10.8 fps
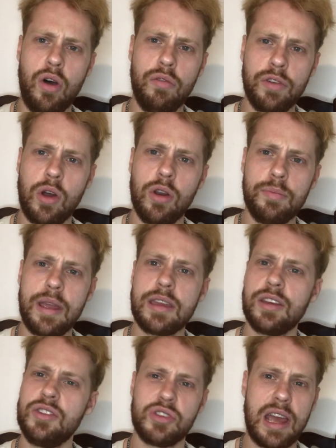of Colin Baker.
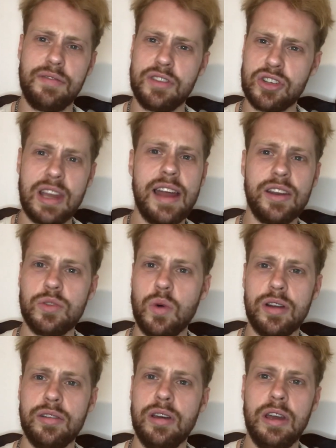You just have the standard
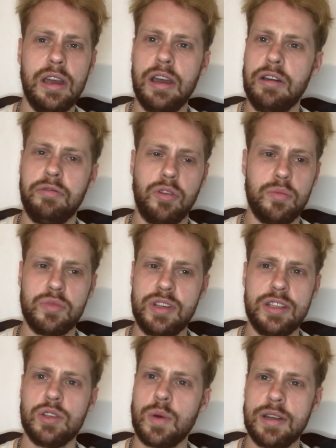one from
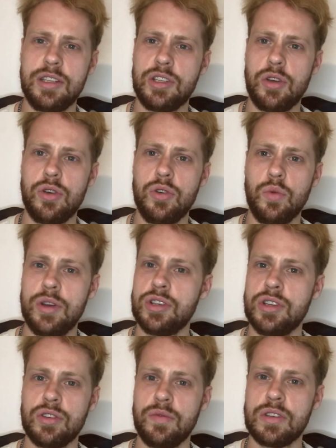season 22, which
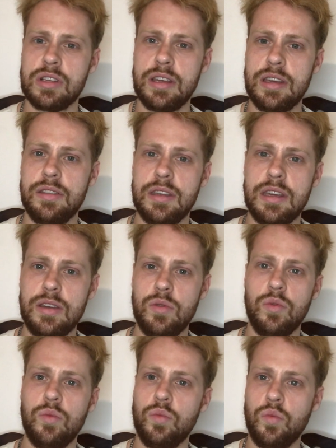is obviously the
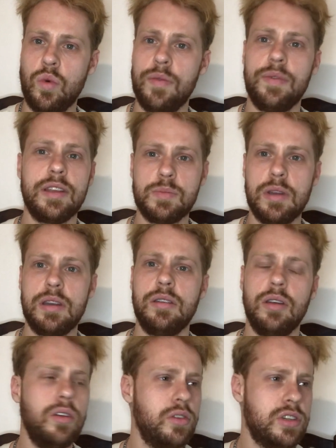one that's been,
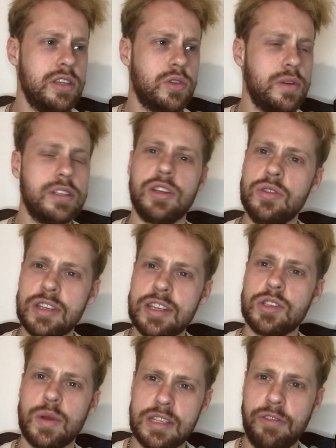season 22,
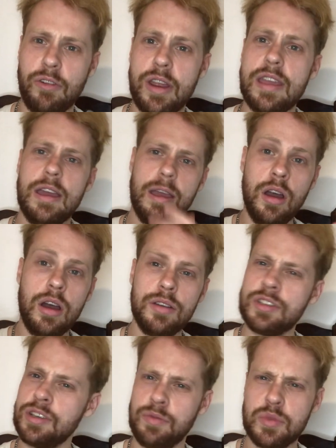season 23,
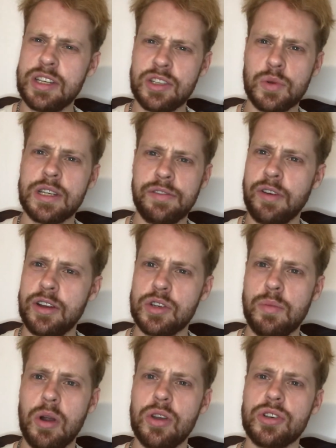from season 23, I do
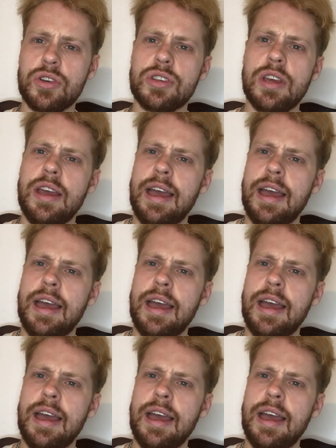apologise.